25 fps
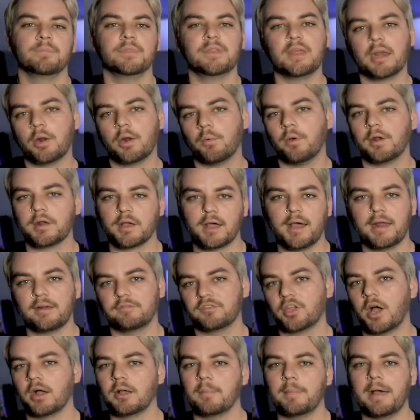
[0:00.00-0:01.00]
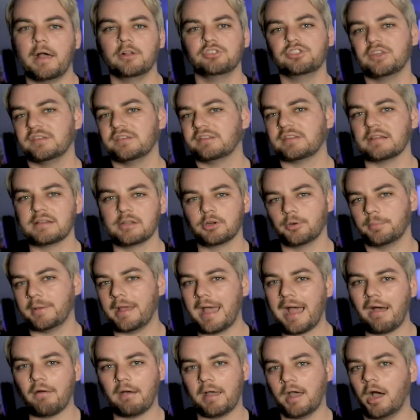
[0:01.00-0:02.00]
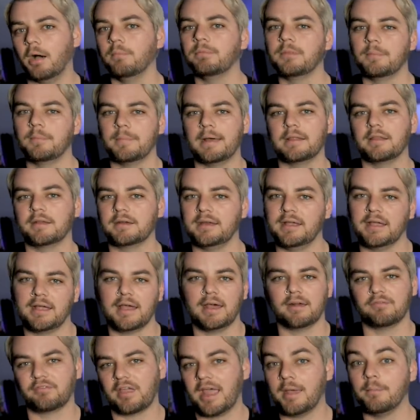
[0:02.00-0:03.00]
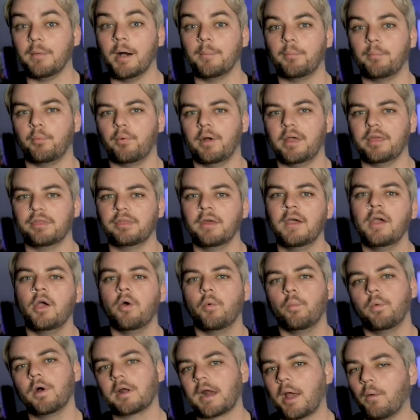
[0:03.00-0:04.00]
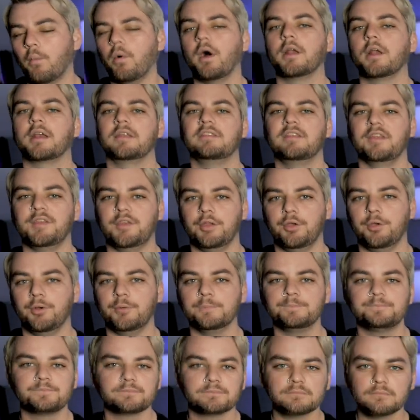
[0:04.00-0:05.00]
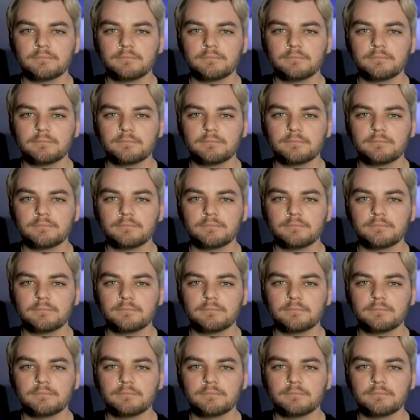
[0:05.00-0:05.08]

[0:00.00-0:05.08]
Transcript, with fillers: Then I want to kind of talk about just a little bit how I hummed the melody and kind of came up with what I wanted to do